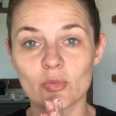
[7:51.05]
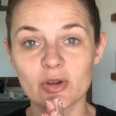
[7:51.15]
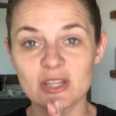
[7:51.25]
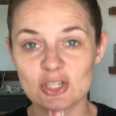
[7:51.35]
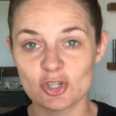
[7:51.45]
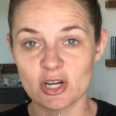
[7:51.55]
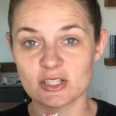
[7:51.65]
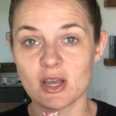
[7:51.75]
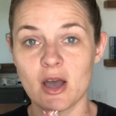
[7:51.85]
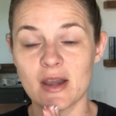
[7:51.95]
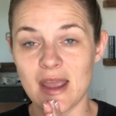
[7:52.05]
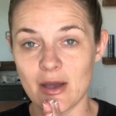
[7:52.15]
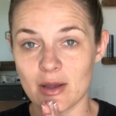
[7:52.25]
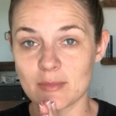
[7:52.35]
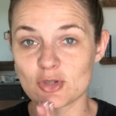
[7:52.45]
really strict on
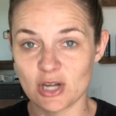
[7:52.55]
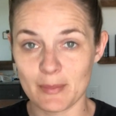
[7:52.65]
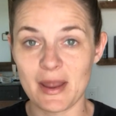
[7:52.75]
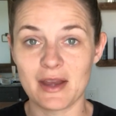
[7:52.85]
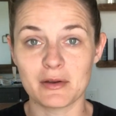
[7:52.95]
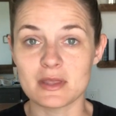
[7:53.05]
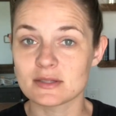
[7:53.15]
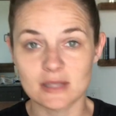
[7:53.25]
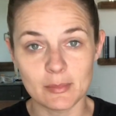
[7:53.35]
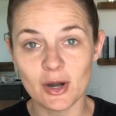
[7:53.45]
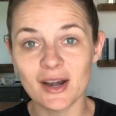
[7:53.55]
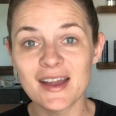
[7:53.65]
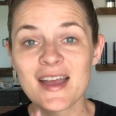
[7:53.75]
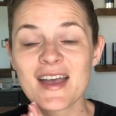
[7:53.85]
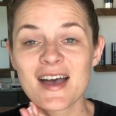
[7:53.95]
how I'm treating my hair this summer.